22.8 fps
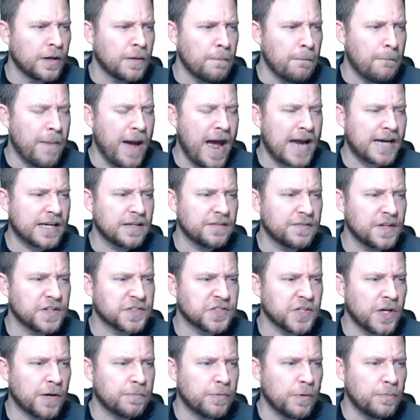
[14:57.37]
backing this
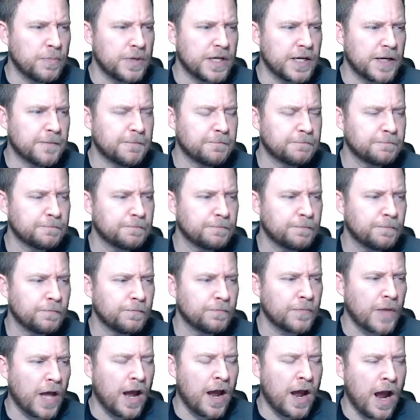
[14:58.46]
up a bit,
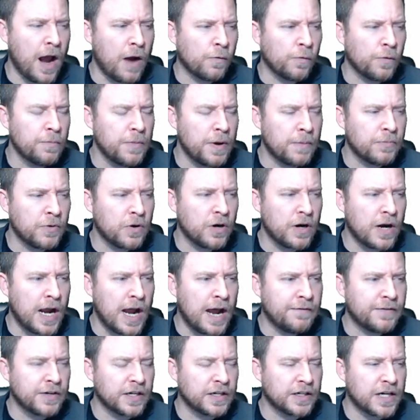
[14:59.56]
I remember
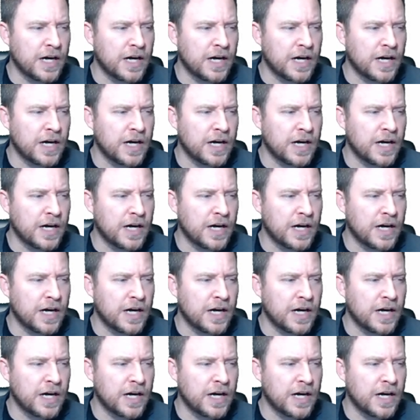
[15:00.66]
having a